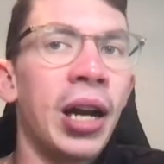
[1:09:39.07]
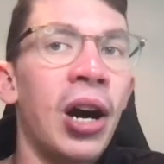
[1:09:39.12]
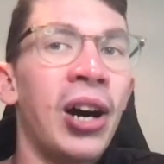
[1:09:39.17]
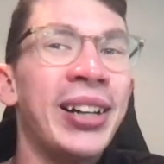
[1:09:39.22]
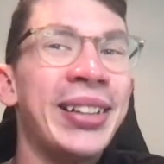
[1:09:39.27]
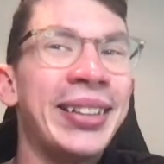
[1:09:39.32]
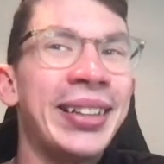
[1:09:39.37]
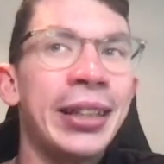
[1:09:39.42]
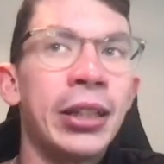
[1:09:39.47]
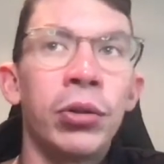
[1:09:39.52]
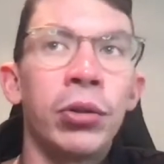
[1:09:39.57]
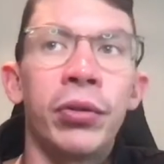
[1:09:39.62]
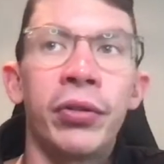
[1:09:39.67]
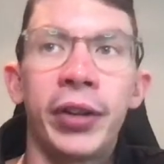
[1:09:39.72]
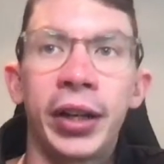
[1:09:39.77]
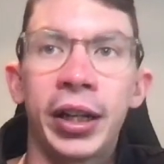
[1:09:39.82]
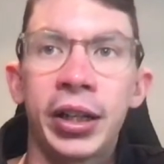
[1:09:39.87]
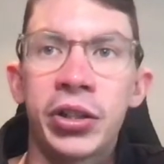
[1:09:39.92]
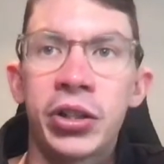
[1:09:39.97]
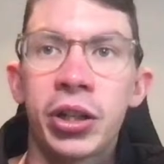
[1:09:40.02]
ideal
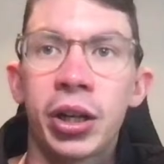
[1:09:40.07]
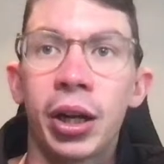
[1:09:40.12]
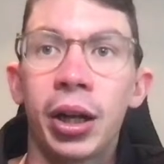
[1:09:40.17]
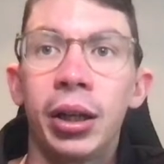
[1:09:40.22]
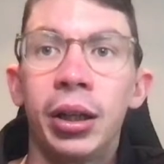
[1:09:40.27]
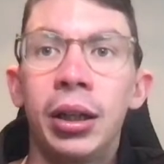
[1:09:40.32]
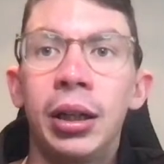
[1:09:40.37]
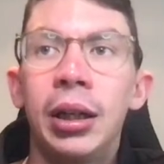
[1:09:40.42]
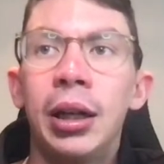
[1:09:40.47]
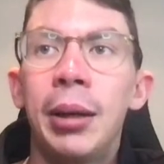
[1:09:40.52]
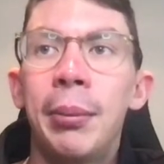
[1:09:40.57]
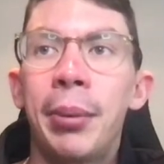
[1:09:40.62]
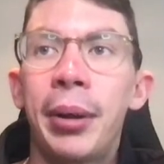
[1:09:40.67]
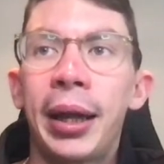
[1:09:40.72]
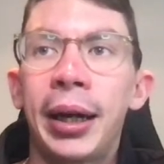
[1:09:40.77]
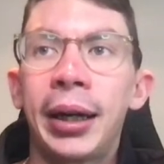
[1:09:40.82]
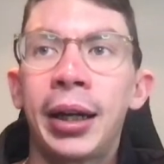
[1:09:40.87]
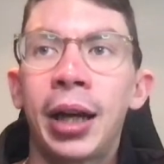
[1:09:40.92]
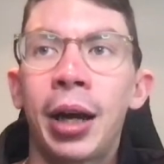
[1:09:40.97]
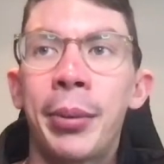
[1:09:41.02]
fixture, but
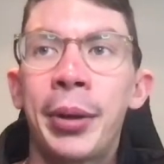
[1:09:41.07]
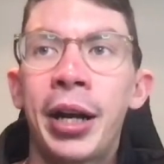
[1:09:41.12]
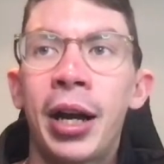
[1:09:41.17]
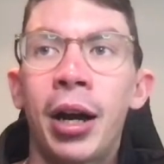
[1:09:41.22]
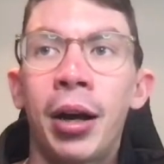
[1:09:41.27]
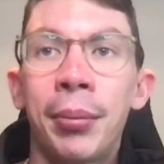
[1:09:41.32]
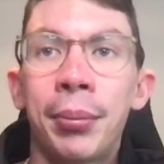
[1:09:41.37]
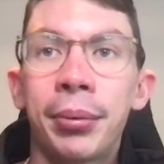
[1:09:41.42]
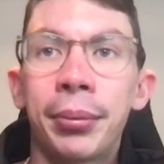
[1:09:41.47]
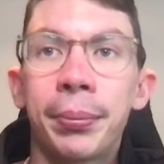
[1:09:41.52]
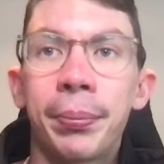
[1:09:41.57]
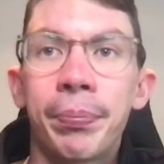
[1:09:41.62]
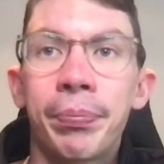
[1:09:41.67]
then coming up,